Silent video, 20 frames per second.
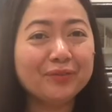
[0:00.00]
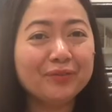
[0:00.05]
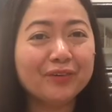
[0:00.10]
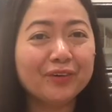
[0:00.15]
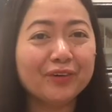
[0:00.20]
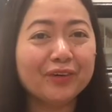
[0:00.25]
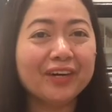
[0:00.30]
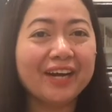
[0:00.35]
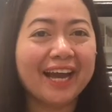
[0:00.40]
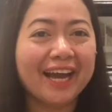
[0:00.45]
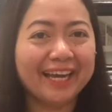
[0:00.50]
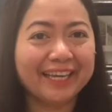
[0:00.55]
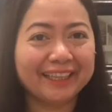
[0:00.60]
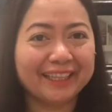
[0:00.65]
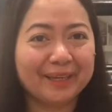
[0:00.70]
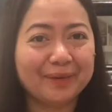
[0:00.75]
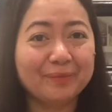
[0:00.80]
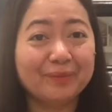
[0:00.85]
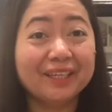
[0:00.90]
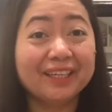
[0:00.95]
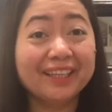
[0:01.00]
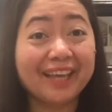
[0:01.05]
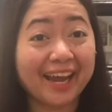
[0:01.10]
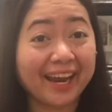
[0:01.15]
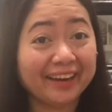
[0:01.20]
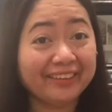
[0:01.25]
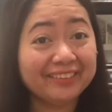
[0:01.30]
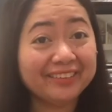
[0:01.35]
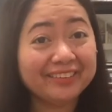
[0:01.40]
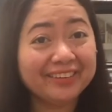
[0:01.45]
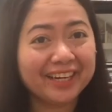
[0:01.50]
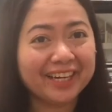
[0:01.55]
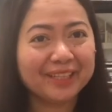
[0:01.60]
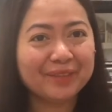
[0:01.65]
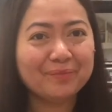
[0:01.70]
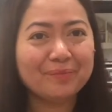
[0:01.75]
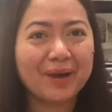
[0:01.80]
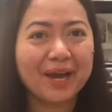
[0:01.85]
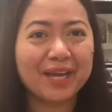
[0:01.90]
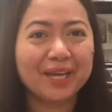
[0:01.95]
four item that I
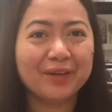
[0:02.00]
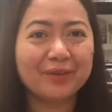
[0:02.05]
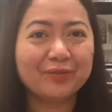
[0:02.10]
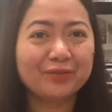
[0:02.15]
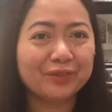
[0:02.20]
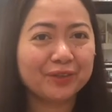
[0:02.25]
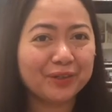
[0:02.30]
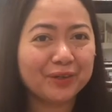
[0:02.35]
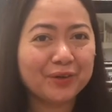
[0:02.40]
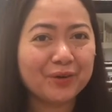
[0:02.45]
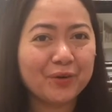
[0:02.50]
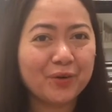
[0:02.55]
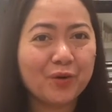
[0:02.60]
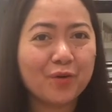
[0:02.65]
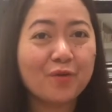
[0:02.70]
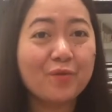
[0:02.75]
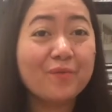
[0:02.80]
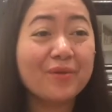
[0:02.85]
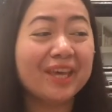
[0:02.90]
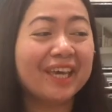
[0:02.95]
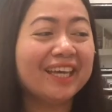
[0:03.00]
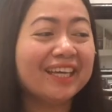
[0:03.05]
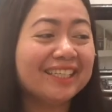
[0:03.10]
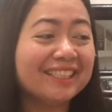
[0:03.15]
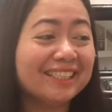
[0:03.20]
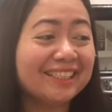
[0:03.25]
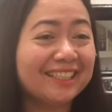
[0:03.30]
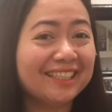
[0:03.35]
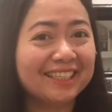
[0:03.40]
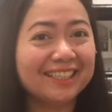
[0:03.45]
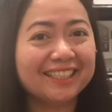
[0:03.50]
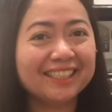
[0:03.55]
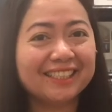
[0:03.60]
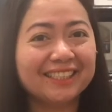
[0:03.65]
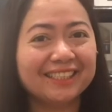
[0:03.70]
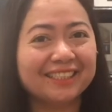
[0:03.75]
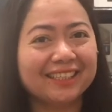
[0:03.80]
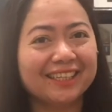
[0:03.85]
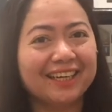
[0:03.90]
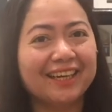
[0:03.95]
regret buying for home is
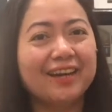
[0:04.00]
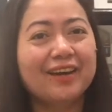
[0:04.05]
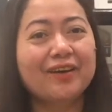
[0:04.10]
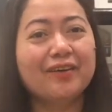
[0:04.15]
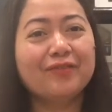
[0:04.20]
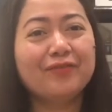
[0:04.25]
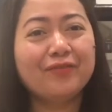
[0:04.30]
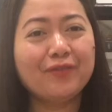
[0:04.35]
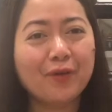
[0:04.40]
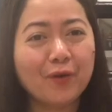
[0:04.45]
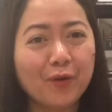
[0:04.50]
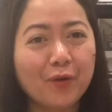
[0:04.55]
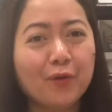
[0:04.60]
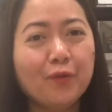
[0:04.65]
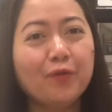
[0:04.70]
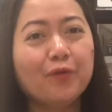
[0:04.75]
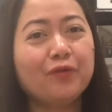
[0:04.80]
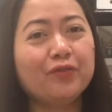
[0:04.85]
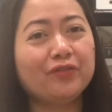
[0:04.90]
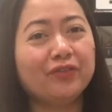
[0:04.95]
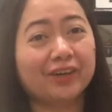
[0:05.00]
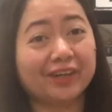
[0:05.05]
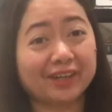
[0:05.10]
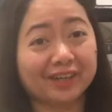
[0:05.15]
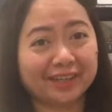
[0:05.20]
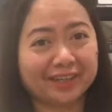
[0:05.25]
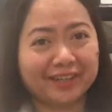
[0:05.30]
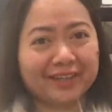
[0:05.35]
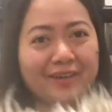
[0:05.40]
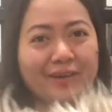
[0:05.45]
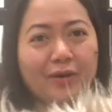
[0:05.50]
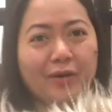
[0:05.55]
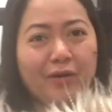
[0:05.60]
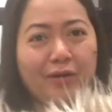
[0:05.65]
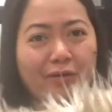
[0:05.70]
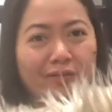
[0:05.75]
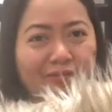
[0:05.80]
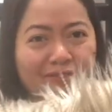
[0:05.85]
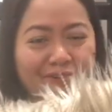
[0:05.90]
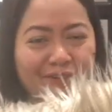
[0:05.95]
this faux fur
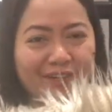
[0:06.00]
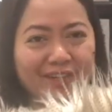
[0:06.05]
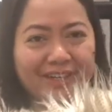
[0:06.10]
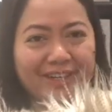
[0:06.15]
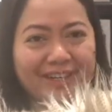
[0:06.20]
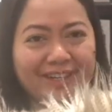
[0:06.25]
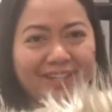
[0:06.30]
cover.